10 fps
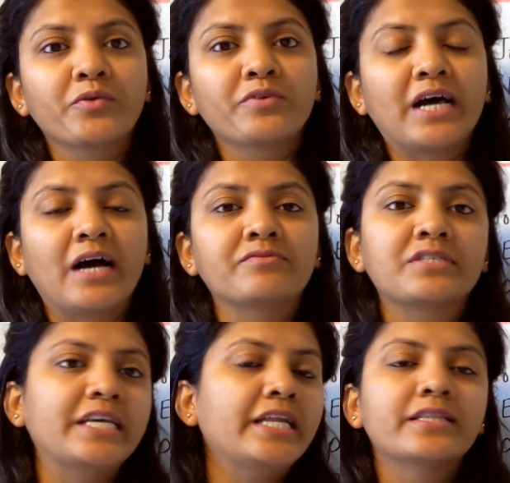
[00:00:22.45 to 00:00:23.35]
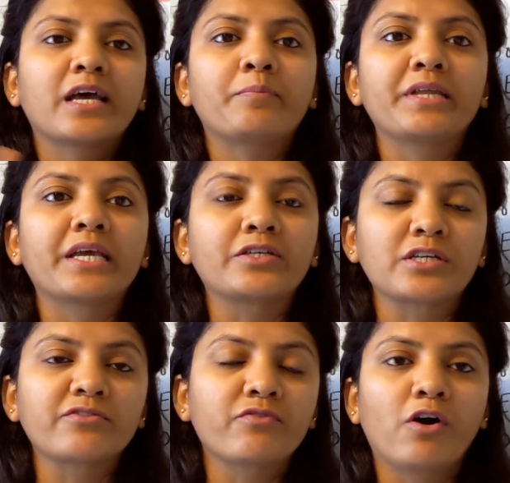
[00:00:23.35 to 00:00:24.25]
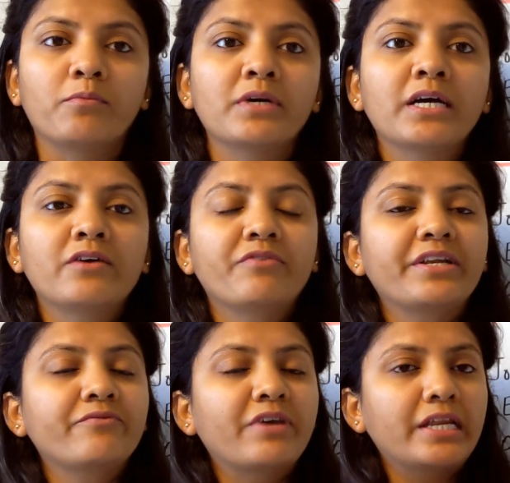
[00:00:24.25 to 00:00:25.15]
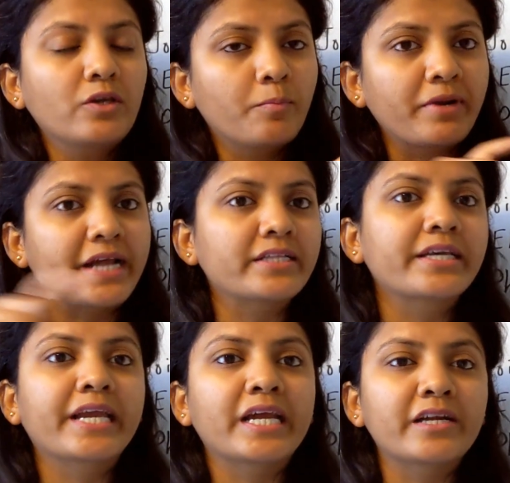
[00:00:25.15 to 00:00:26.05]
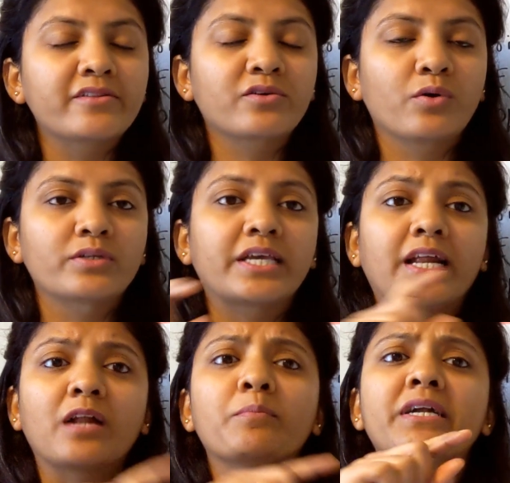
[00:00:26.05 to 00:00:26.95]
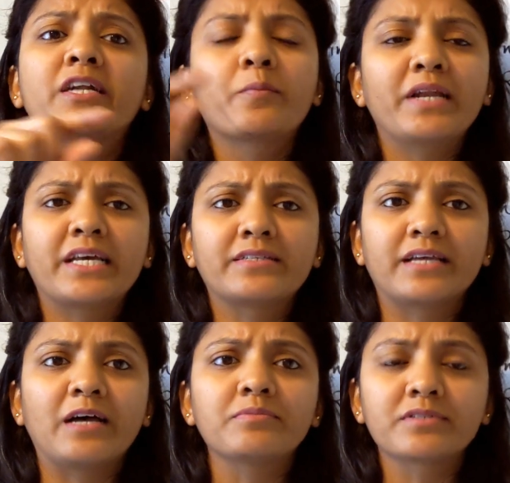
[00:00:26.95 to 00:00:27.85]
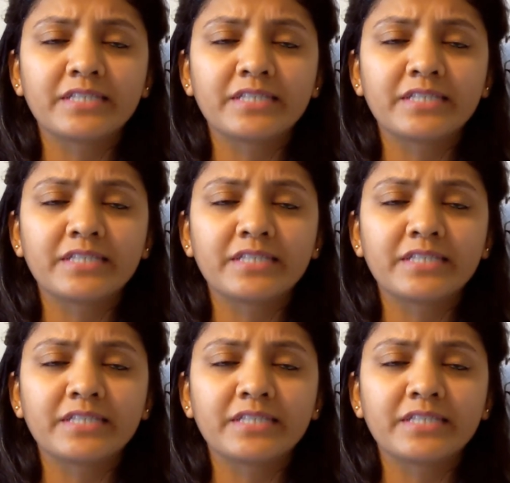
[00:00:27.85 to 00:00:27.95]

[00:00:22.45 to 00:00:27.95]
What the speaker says: you would have seen in the application form where you apply the GATE score, there are multiple exam